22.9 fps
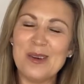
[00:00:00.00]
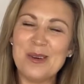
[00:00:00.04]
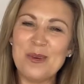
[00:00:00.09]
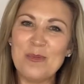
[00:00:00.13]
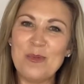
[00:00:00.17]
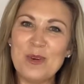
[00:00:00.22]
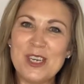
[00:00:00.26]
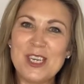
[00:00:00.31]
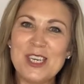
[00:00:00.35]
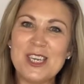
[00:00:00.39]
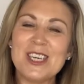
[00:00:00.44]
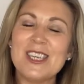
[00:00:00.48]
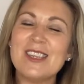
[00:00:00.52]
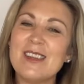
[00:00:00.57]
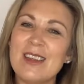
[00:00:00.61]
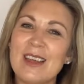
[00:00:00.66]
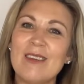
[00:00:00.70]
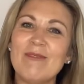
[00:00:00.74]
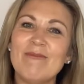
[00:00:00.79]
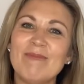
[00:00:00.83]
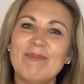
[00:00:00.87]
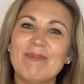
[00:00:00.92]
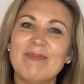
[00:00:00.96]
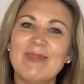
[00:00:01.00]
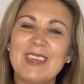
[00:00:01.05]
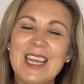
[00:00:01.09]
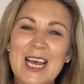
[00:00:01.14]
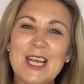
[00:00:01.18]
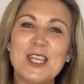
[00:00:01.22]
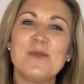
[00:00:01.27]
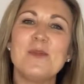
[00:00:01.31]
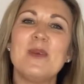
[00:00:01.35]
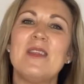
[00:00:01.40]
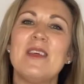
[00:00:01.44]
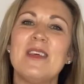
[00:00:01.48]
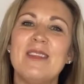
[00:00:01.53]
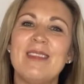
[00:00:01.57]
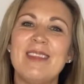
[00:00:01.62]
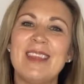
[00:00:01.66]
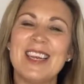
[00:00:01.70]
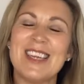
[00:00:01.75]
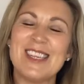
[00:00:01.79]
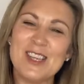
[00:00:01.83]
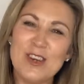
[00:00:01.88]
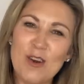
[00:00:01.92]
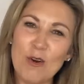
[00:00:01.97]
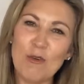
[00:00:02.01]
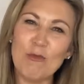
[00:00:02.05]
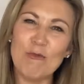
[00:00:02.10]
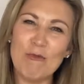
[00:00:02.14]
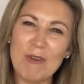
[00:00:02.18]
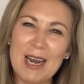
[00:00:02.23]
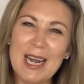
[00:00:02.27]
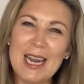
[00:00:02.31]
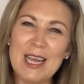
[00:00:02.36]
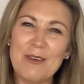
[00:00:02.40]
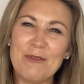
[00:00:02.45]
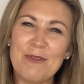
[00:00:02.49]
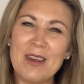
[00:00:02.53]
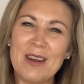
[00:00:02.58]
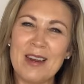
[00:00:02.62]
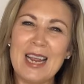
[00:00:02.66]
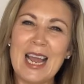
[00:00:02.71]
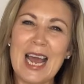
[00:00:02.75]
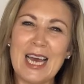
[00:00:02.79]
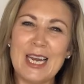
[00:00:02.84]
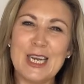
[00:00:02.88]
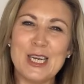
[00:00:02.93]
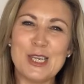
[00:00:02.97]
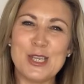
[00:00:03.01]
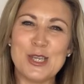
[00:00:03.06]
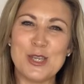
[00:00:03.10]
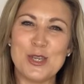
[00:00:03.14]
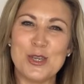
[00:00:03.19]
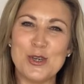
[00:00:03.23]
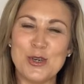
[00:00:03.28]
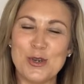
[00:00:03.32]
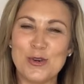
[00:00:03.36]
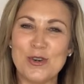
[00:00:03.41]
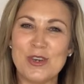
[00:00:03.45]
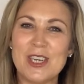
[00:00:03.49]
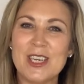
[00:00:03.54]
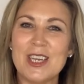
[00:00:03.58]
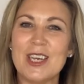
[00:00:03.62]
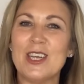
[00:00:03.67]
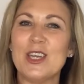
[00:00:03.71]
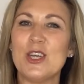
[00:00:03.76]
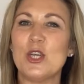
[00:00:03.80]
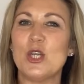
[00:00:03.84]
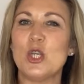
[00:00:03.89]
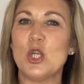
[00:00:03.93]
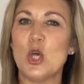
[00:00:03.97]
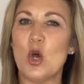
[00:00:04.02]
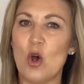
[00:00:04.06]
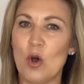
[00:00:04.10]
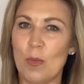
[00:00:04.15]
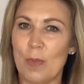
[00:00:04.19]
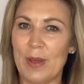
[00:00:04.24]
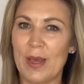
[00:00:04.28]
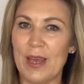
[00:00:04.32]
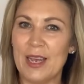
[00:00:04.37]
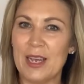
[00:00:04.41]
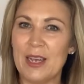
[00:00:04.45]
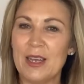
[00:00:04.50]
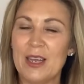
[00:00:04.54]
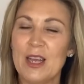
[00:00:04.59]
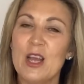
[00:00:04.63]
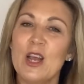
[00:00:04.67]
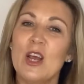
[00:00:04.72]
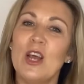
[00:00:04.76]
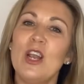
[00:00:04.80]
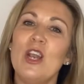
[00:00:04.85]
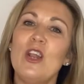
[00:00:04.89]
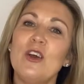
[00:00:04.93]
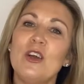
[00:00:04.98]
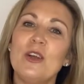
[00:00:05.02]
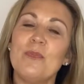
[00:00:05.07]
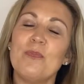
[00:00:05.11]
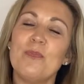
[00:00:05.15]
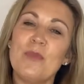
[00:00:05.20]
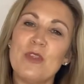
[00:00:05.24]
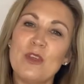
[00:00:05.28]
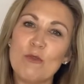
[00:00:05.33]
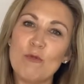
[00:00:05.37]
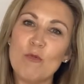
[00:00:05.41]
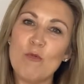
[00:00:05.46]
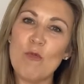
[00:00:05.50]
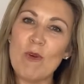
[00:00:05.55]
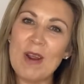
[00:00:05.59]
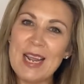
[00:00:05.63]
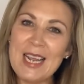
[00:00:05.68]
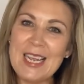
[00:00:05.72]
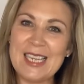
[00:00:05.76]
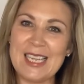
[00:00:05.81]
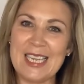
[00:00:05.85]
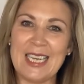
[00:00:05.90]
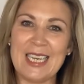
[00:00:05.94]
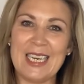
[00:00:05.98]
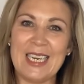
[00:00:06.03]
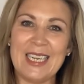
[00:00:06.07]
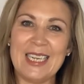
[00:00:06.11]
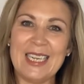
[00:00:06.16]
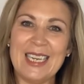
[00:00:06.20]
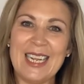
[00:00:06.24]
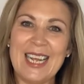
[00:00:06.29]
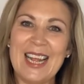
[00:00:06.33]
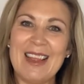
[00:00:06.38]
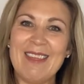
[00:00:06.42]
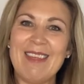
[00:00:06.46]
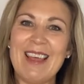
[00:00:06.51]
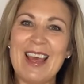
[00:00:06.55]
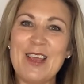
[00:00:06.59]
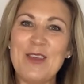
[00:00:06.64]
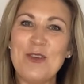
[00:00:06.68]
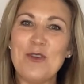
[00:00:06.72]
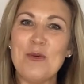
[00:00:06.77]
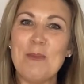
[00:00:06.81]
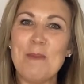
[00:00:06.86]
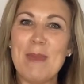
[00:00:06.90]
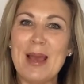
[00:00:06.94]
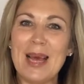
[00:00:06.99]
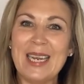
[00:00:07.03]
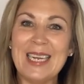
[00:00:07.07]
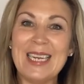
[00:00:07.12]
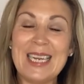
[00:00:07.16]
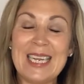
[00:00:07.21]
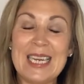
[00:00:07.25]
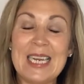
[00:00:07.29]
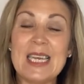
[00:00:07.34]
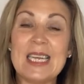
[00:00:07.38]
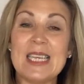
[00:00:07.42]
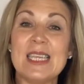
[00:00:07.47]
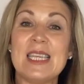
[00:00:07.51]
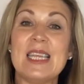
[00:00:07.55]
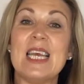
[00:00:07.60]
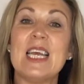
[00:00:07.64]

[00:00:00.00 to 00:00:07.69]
Which just tells me that it's not really a very understood topic. Look, the reason that your melanin is